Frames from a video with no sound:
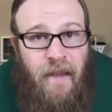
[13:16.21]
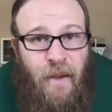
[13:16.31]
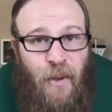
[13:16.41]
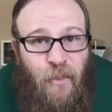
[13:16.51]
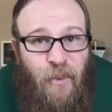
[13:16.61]

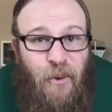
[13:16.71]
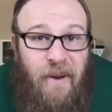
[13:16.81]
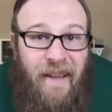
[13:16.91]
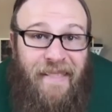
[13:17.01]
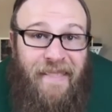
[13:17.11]
But what
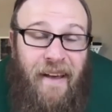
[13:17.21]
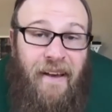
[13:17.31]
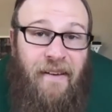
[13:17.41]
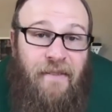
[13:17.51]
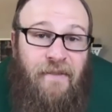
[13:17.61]
I
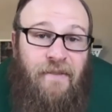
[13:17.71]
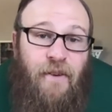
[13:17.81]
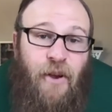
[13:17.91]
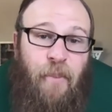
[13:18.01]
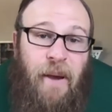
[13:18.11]
love
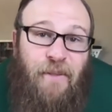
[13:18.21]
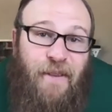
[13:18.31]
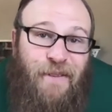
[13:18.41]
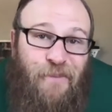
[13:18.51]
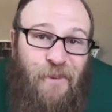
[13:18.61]
about
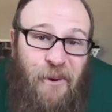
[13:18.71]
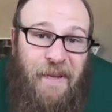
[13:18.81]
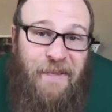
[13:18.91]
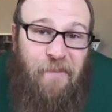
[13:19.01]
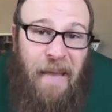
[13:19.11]
this
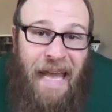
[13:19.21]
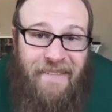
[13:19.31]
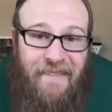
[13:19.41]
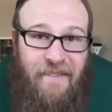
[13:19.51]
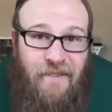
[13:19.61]
morning's
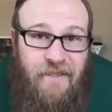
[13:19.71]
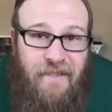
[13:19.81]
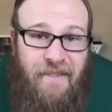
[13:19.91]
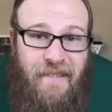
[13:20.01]
passage